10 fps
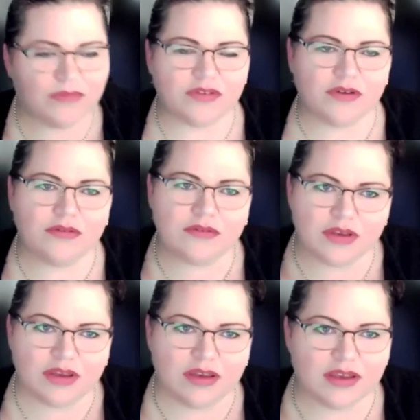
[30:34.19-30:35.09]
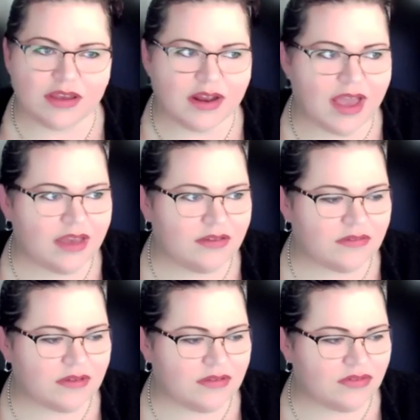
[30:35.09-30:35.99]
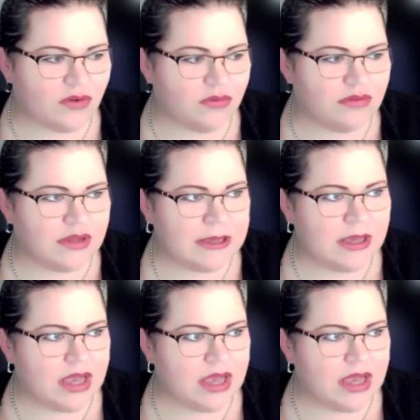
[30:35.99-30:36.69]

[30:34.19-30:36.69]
So it has its own